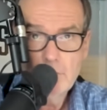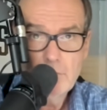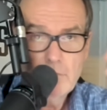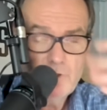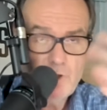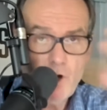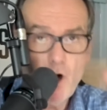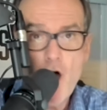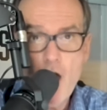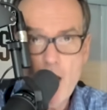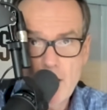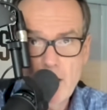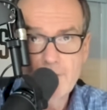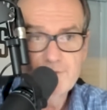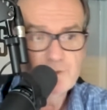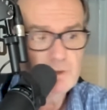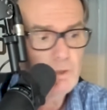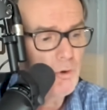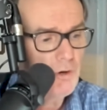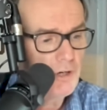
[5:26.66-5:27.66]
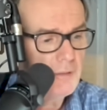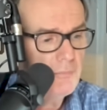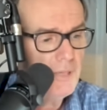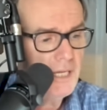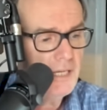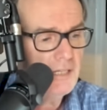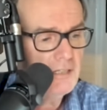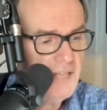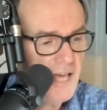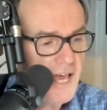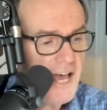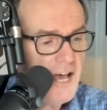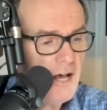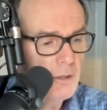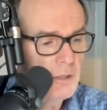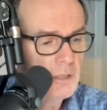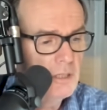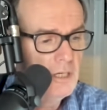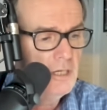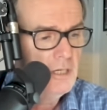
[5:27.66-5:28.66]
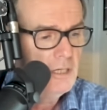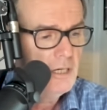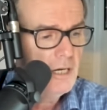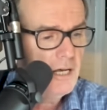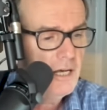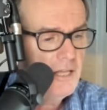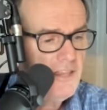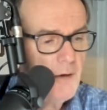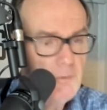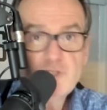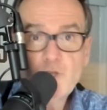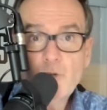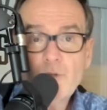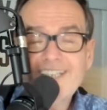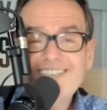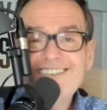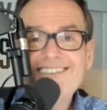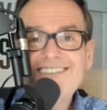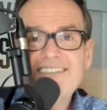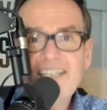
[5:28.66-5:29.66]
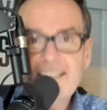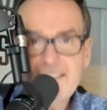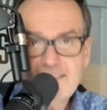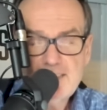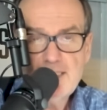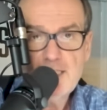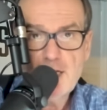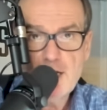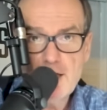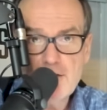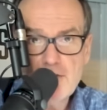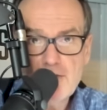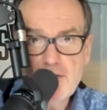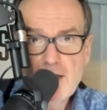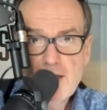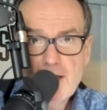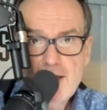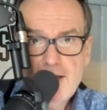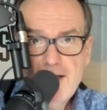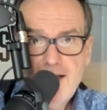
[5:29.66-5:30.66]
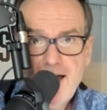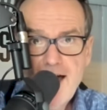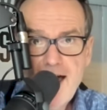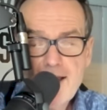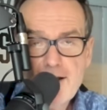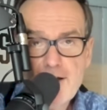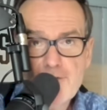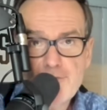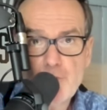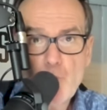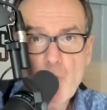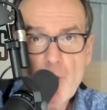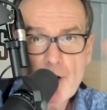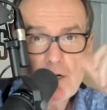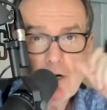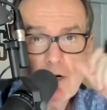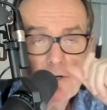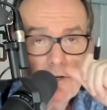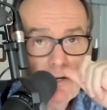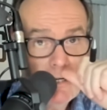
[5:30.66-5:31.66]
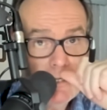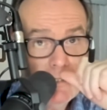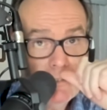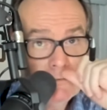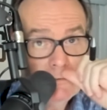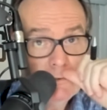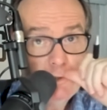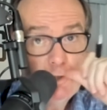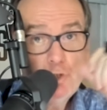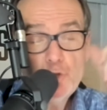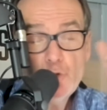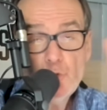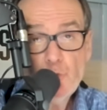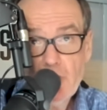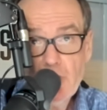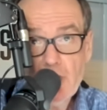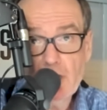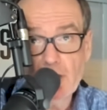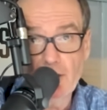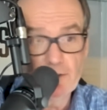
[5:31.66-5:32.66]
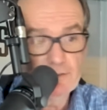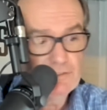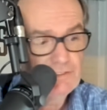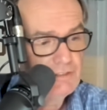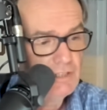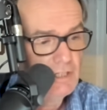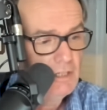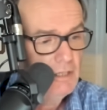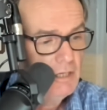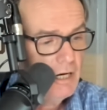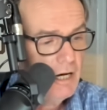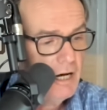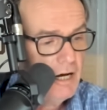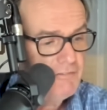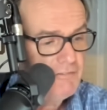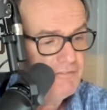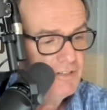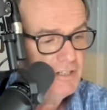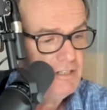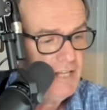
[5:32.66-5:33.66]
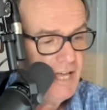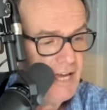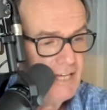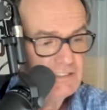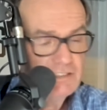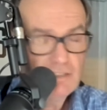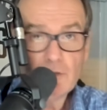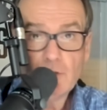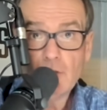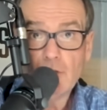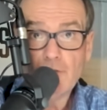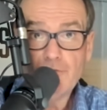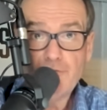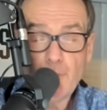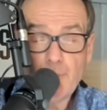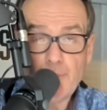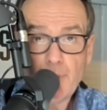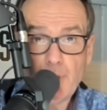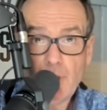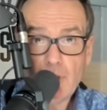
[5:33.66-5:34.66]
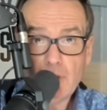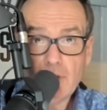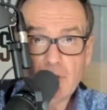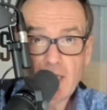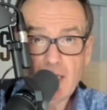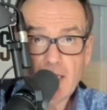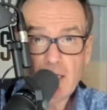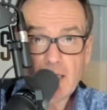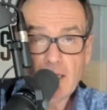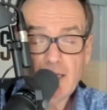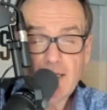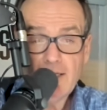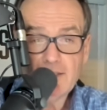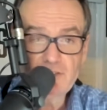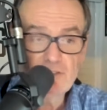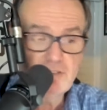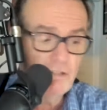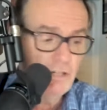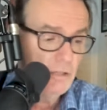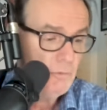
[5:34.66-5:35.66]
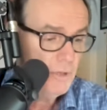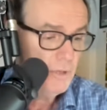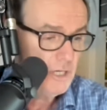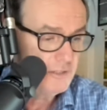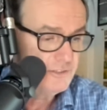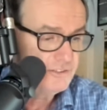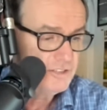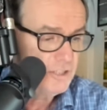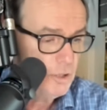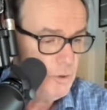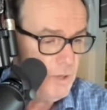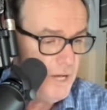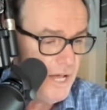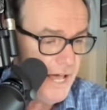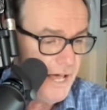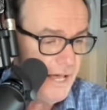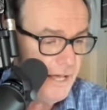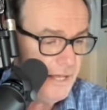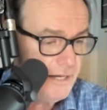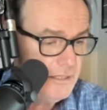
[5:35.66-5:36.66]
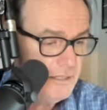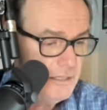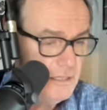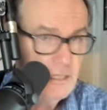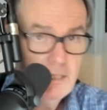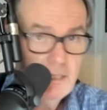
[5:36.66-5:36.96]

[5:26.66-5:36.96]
thought of scoring being down. That was only 60th out of 102 years of National Football League history. We also had